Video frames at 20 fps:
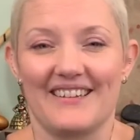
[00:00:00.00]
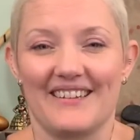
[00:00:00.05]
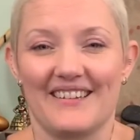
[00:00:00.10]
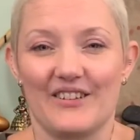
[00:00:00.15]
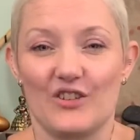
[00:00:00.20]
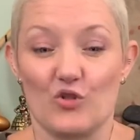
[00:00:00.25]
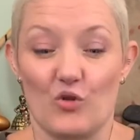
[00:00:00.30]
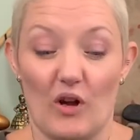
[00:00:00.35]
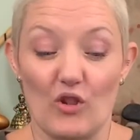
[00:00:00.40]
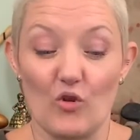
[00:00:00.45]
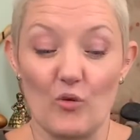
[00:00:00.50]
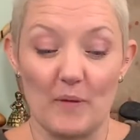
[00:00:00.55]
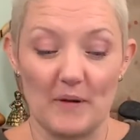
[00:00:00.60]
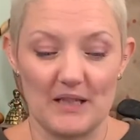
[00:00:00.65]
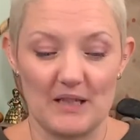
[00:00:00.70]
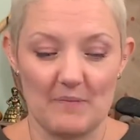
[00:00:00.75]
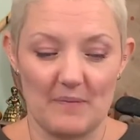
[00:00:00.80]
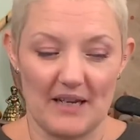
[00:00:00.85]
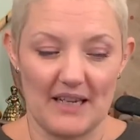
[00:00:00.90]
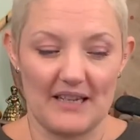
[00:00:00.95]
So I'll open
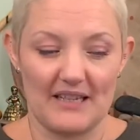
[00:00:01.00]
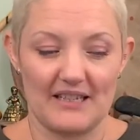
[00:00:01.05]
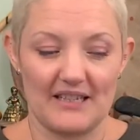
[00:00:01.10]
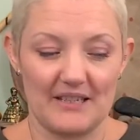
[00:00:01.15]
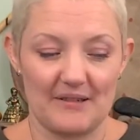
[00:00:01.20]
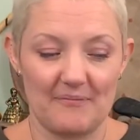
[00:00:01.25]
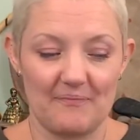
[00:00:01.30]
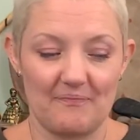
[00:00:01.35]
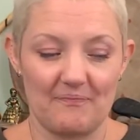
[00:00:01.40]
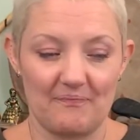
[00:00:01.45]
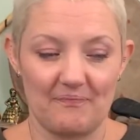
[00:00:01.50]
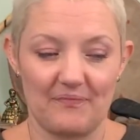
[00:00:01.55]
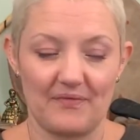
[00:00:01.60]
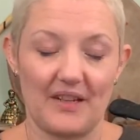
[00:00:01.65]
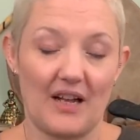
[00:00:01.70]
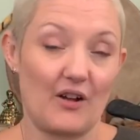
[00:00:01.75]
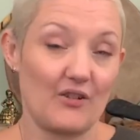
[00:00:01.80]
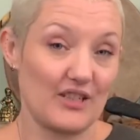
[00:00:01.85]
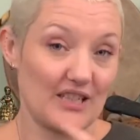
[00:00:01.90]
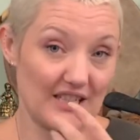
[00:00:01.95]
space.
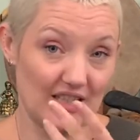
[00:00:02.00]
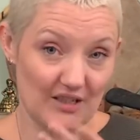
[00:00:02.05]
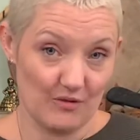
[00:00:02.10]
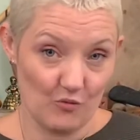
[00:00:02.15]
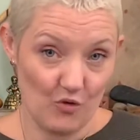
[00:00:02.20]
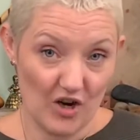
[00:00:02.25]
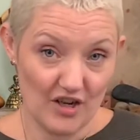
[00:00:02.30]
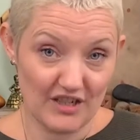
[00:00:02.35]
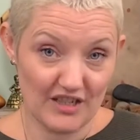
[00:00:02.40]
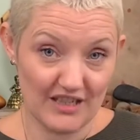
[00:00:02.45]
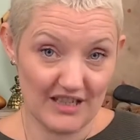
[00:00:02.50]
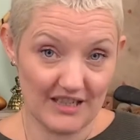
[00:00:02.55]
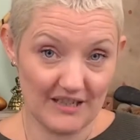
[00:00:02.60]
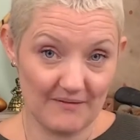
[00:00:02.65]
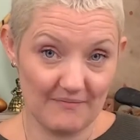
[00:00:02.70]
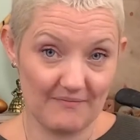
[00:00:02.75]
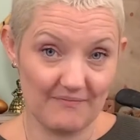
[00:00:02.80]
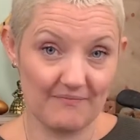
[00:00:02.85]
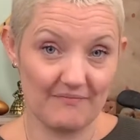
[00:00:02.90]
I'll say some words.